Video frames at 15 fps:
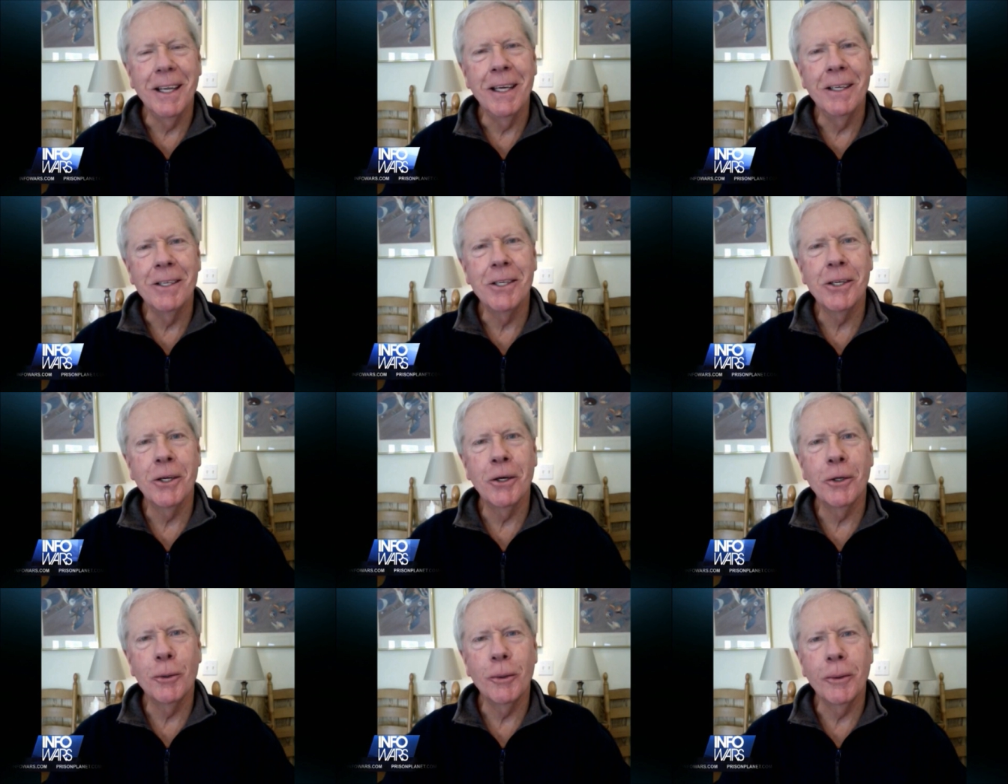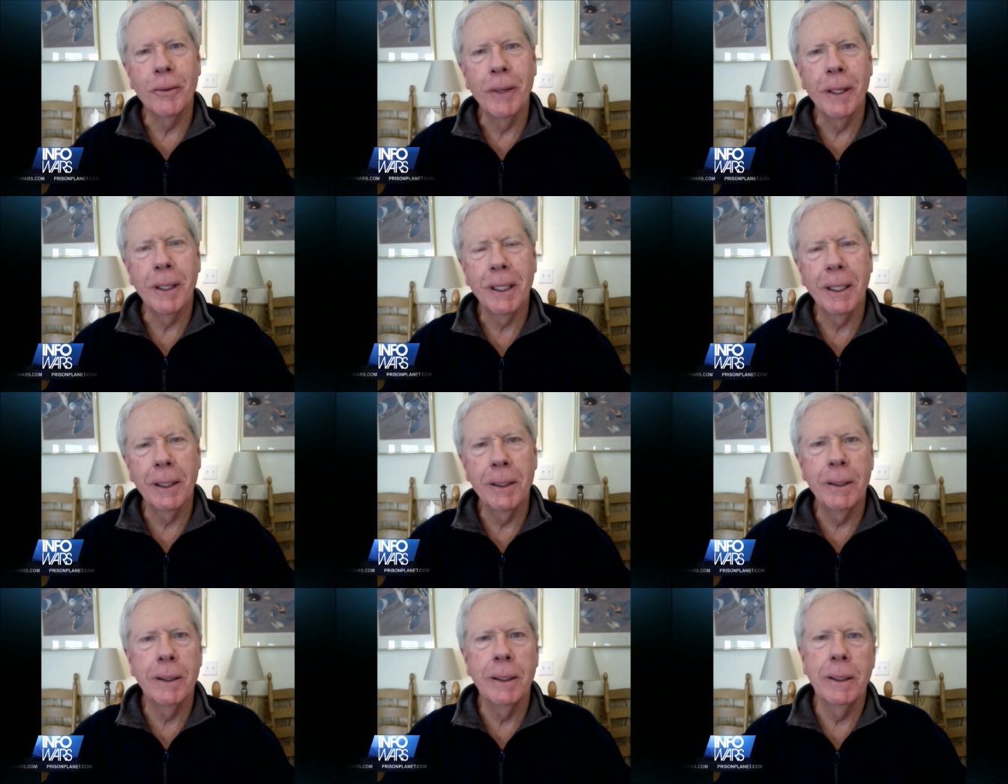and so they're
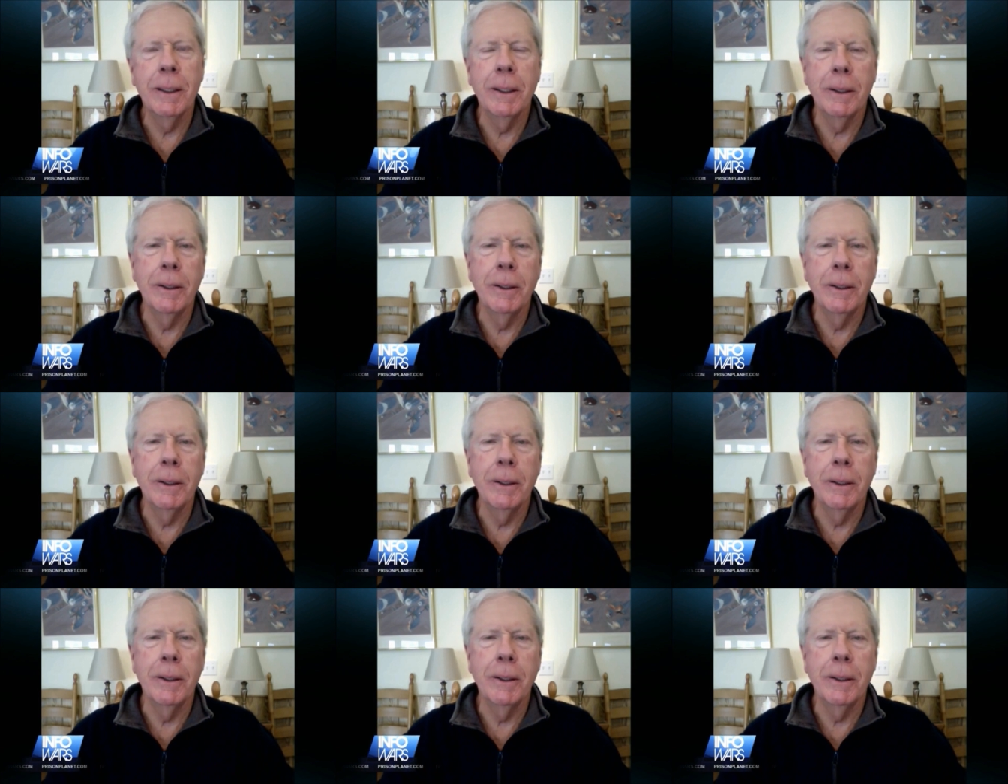clearly